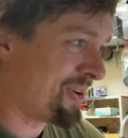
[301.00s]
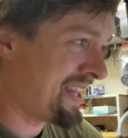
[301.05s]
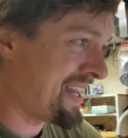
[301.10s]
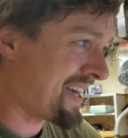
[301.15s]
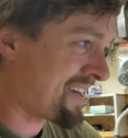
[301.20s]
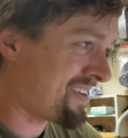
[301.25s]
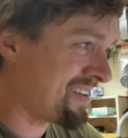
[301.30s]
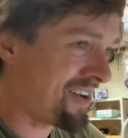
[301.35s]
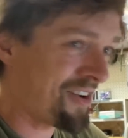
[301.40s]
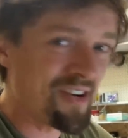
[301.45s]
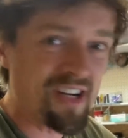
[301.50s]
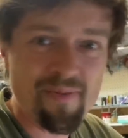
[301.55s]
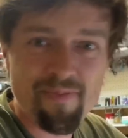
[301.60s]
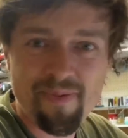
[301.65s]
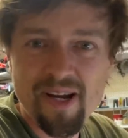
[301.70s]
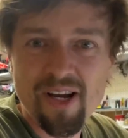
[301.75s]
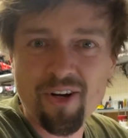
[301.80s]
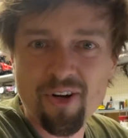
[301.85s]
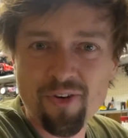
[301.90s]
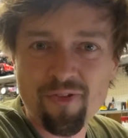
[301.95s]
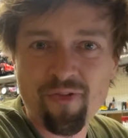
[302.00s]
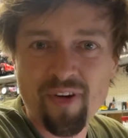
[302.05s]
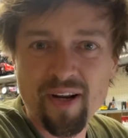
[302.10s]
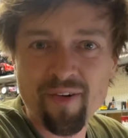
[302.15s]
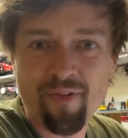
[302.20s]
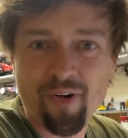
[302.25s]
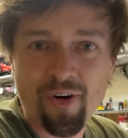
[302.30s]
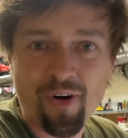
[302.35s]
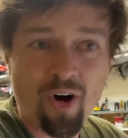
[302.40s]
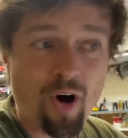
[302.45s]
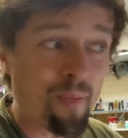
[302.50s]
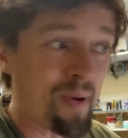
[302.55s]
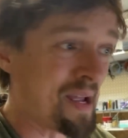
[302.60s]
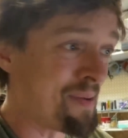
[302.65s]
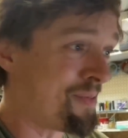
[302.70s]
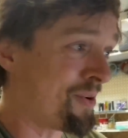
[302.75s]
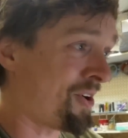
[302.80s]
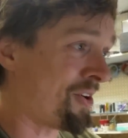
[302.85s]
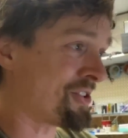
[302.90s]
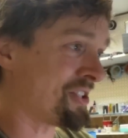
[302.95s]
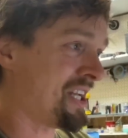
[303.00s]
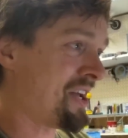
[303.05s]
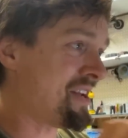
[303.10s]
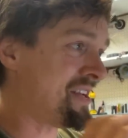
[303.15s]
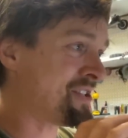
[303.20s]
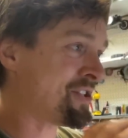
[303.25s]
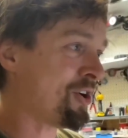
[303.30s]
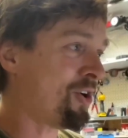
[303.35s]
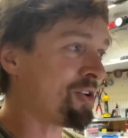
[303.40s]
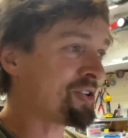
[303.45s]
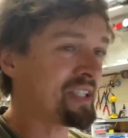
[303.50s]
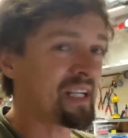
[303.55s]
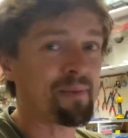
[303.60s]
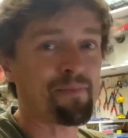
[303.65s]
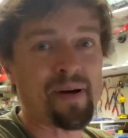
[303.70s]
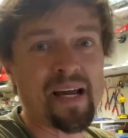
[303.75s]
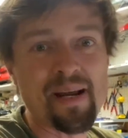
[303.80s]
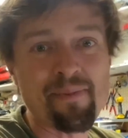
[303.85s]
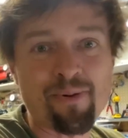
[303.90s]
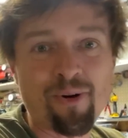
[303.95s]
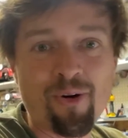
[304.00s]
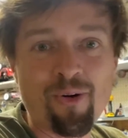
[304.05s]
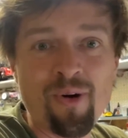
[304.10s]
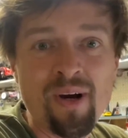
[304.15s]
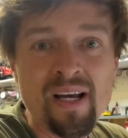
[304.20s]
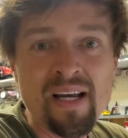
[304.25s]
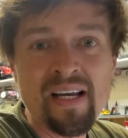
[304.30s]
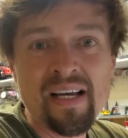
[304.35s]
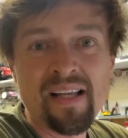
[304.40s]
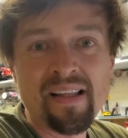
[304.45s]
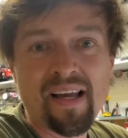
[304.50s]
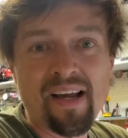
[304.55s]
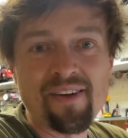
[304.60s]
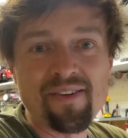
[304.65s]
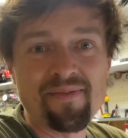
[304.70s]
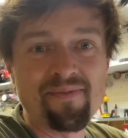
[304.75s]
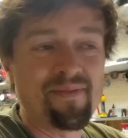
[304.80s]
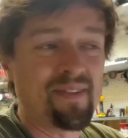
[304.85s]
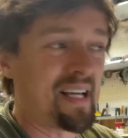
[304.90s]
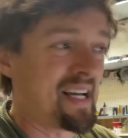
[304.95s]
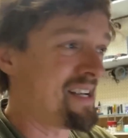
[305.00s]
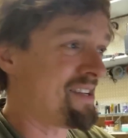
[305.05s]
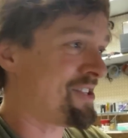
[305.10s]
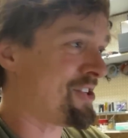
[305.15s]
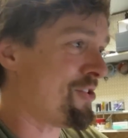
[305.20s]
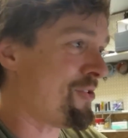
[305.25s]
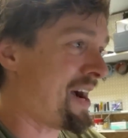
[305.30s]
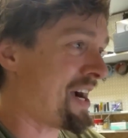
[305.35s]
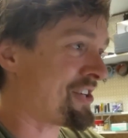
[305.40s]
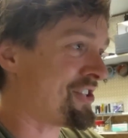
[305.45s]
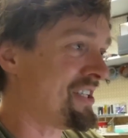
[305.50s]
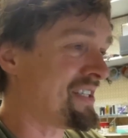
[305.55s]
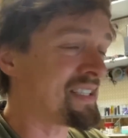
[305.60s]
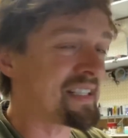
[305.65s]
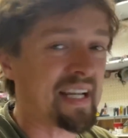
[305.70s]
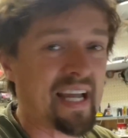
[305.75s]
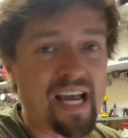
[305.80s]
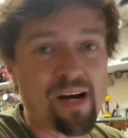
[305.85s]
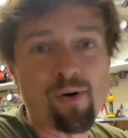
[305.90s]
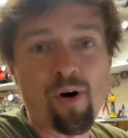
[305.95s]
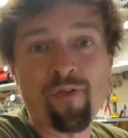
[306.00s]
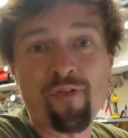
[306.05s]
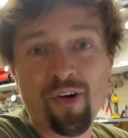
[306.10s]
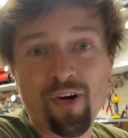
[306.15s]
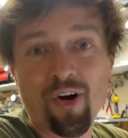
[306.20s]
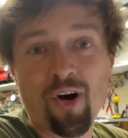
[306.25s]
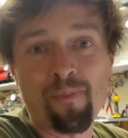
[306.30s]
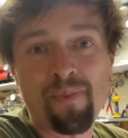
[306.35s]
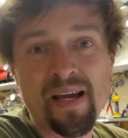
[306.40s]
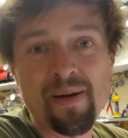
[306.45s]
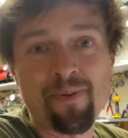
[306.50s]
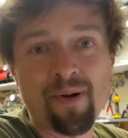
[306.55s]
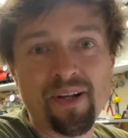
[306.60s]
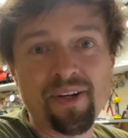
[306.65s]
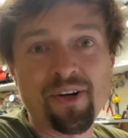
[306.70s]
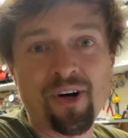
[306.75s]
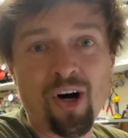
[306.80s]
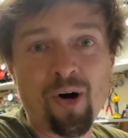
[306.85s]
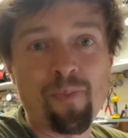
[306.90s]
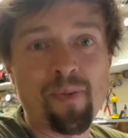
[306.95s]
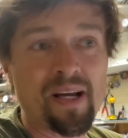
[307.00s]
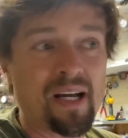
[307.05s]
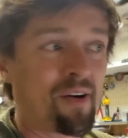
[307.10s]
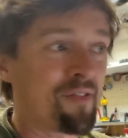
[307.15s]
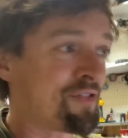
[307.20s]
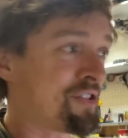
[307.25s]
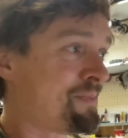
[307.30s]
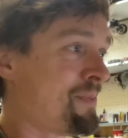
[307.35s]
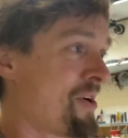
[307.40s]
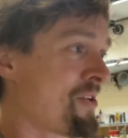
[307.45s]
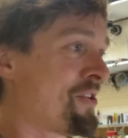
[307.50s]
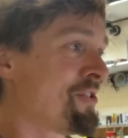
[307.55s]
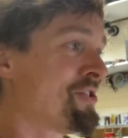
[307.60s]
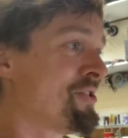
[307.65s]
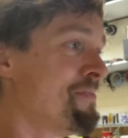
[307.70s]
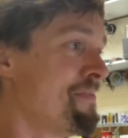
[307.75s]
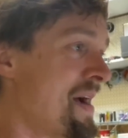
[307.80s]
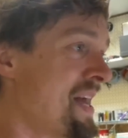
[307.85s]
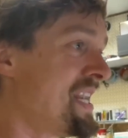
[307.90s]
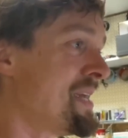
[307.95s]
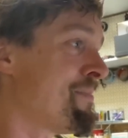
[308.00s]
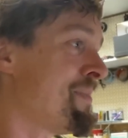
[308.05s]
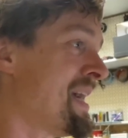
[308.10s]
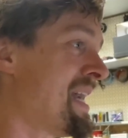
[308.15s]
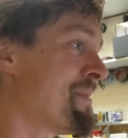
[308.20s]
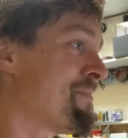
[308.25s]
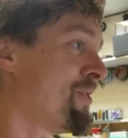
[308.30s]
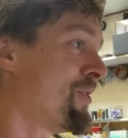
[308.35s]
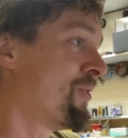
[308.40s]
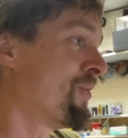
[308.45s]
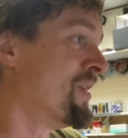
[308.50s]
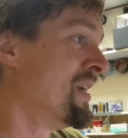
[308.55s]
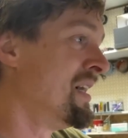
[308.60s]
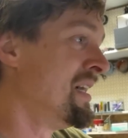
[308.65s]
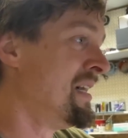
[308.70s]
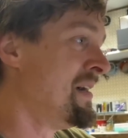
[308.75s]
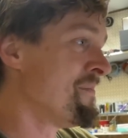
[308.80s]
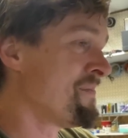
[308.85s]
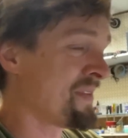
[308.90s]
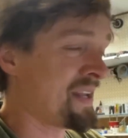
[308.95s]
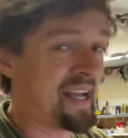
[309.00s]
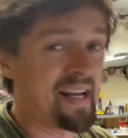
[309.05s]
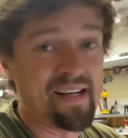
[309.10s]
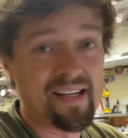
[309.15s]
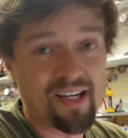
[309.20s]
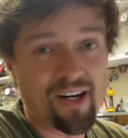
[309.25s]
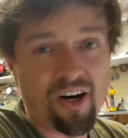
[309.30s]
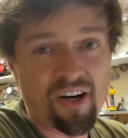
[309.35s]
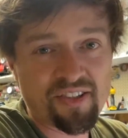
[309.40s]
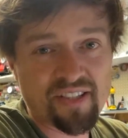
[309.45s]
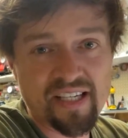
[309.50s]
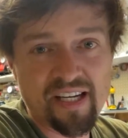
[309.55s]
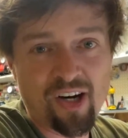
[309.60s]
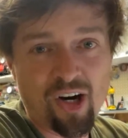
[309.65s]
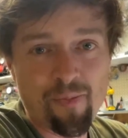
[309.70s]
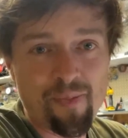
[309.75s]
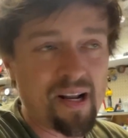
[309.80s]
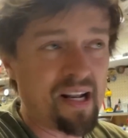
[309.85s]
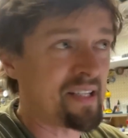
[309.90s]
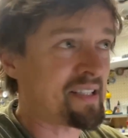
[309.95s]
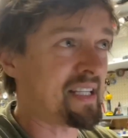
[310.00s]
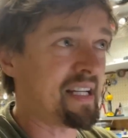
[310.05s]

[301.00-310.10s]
that can only be a good thing for the hobby, because these toxic people, they do actually scare off a lot of people in the hobby. I've spoken to many people in the RC hobby. They